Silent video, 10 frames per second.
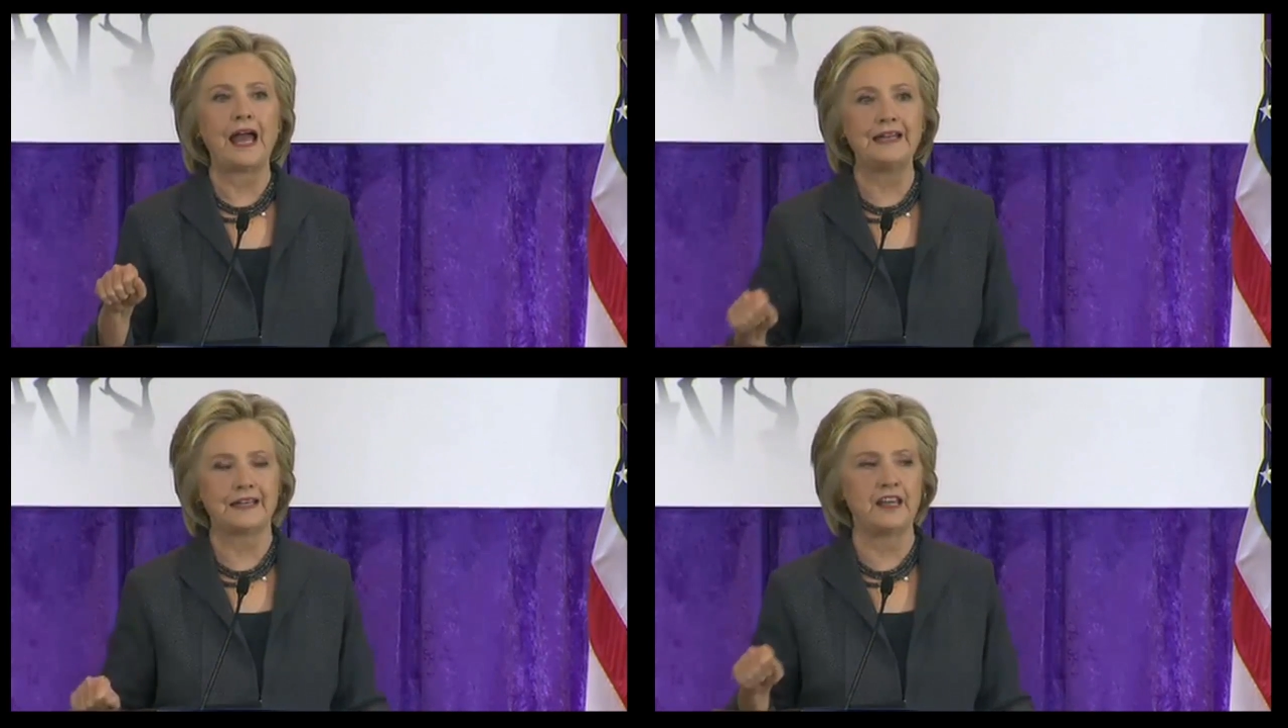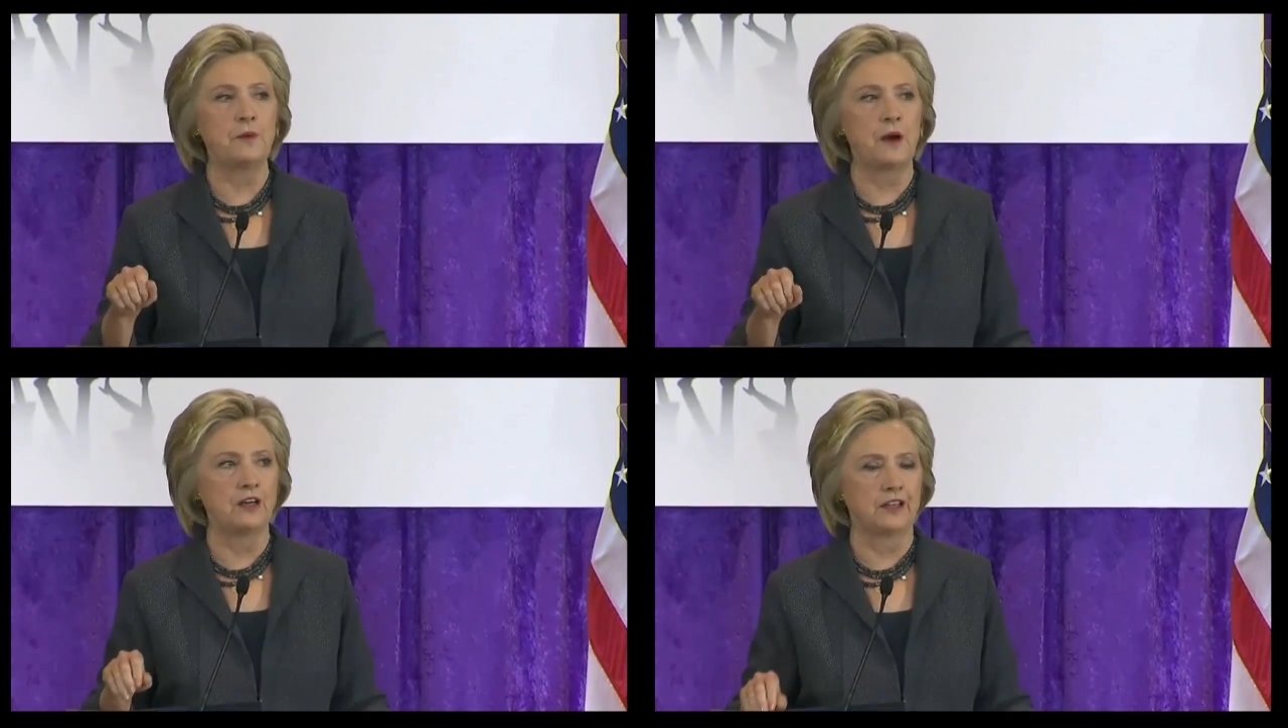and
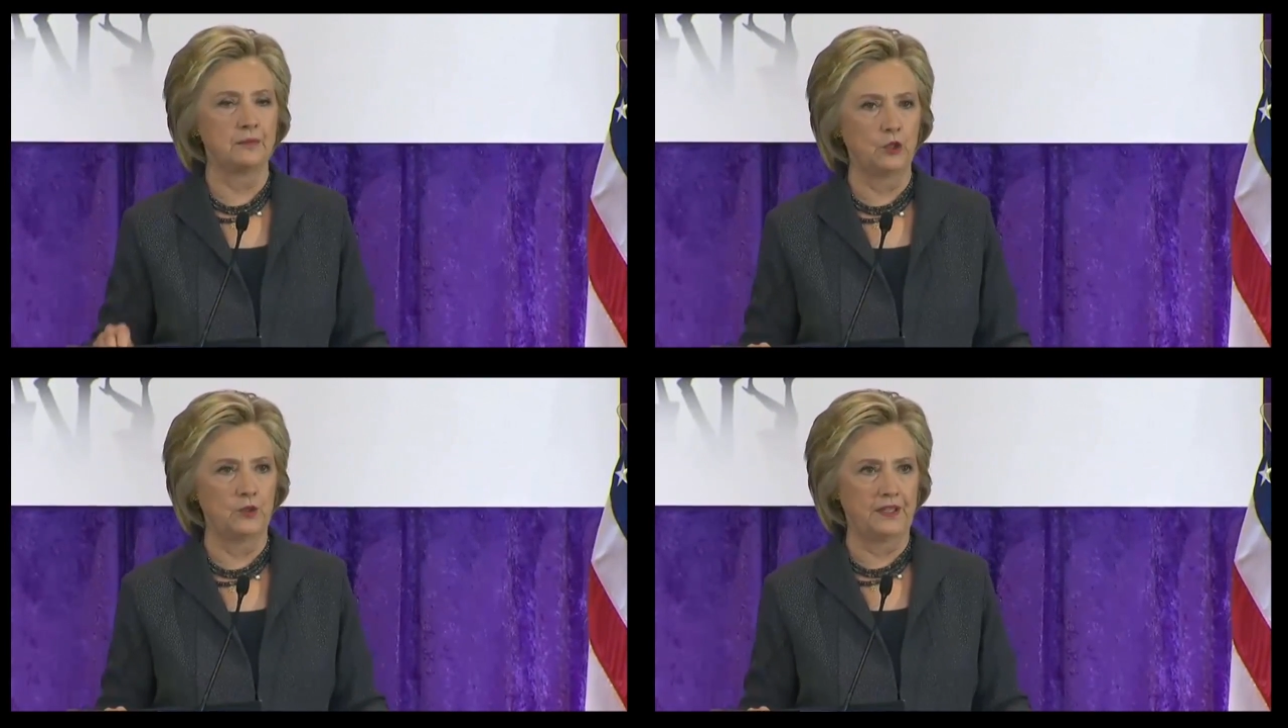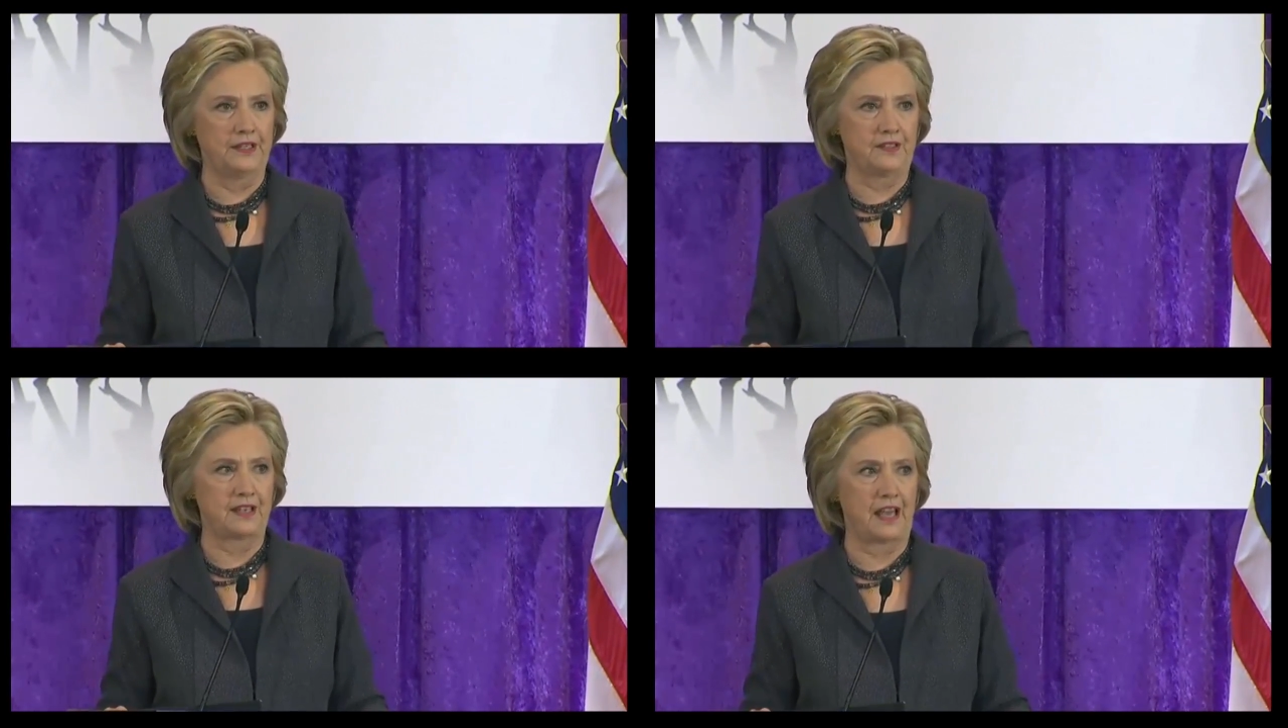keep our
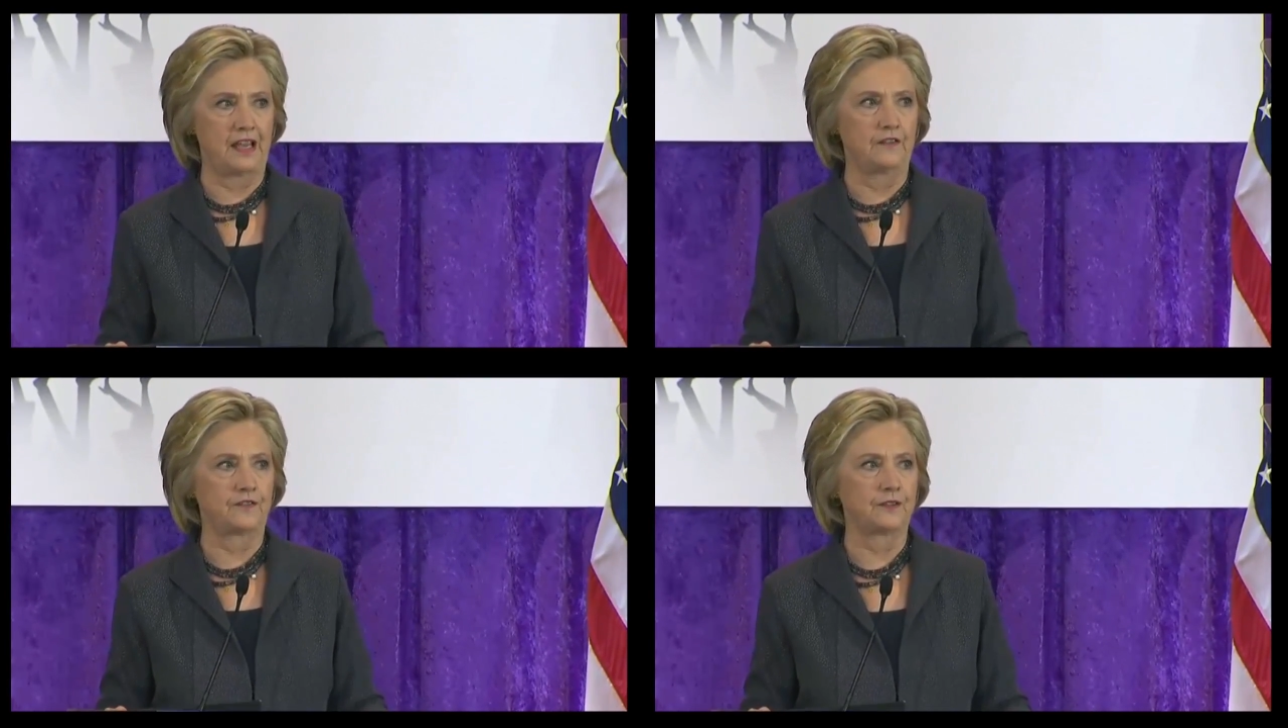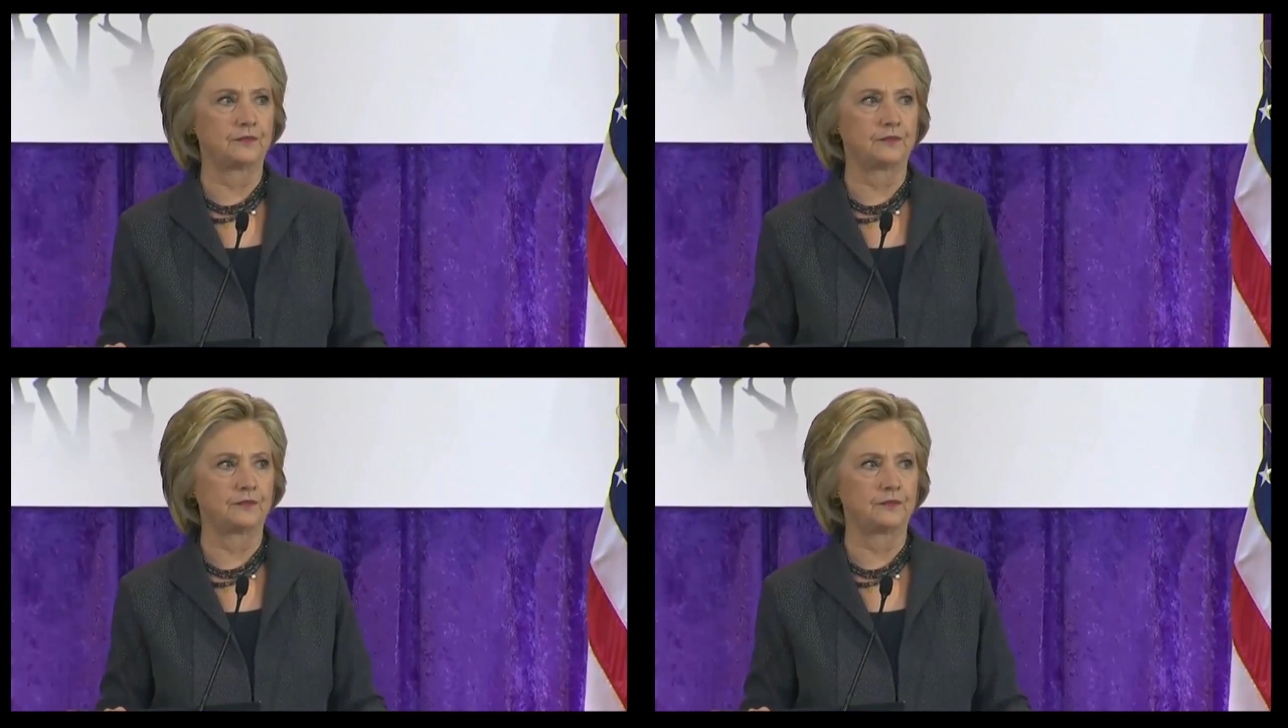communities safe.